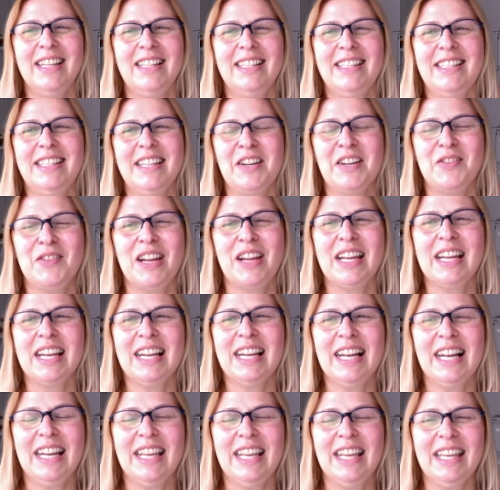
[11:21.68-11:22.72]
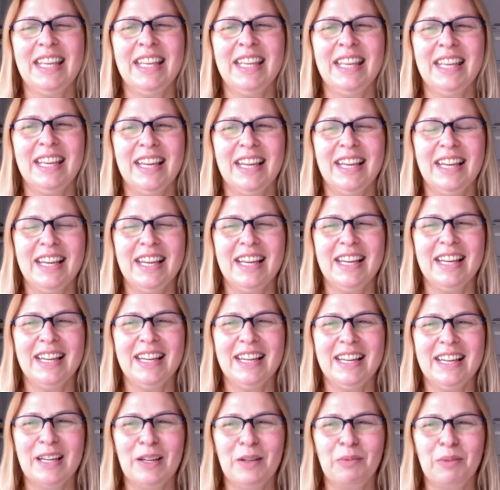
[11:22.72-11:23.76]
directly
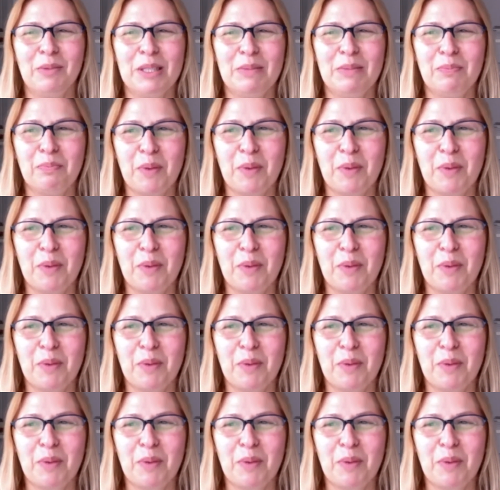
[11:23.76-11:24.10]
with